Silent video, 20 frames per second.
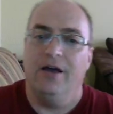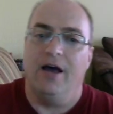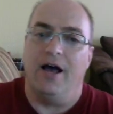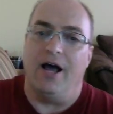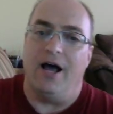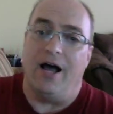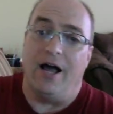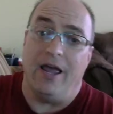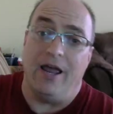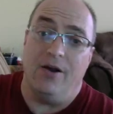
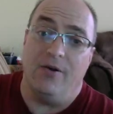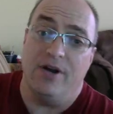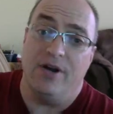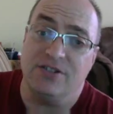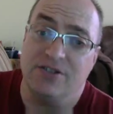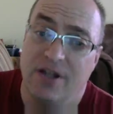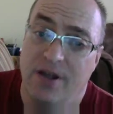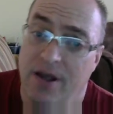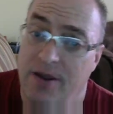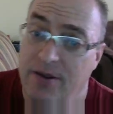Uh,
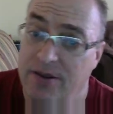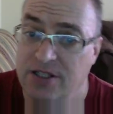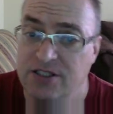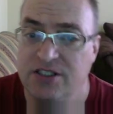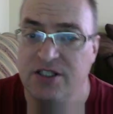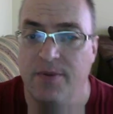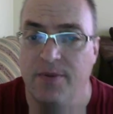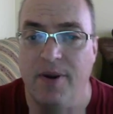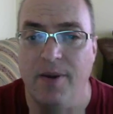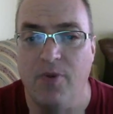anyways, this
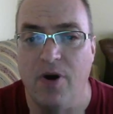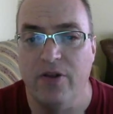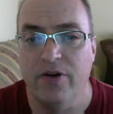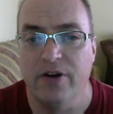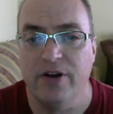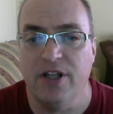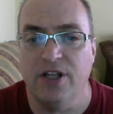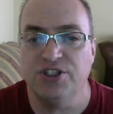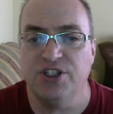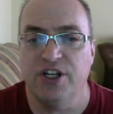is the Big Brother
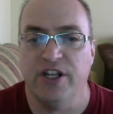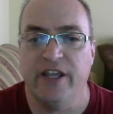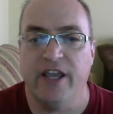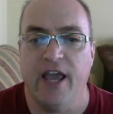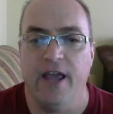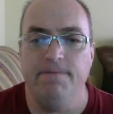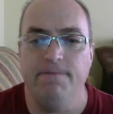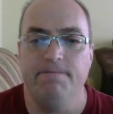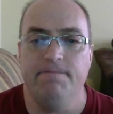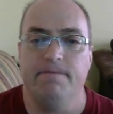edition
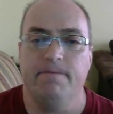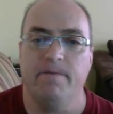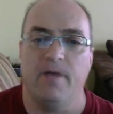again.